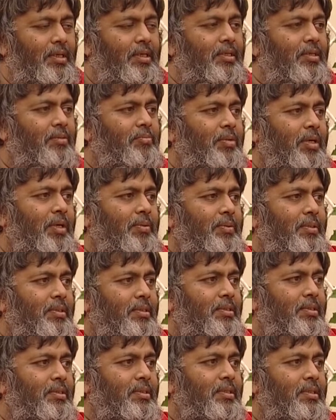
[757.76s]
hidden
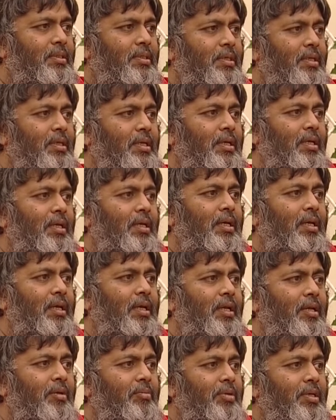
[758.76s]
powers,
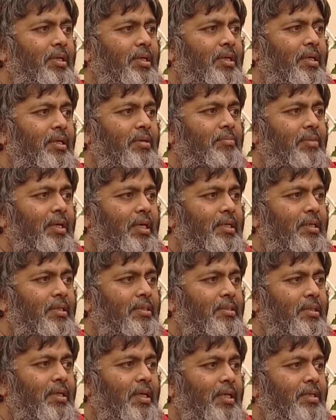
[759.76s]
anybody can make
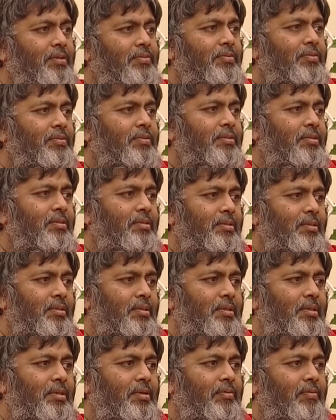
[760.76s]
his life
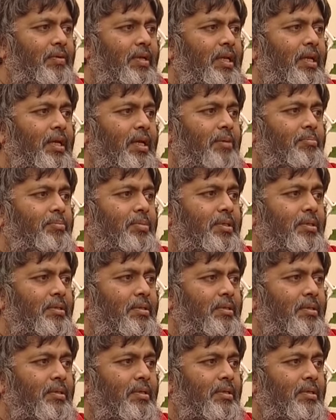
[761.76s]
very happy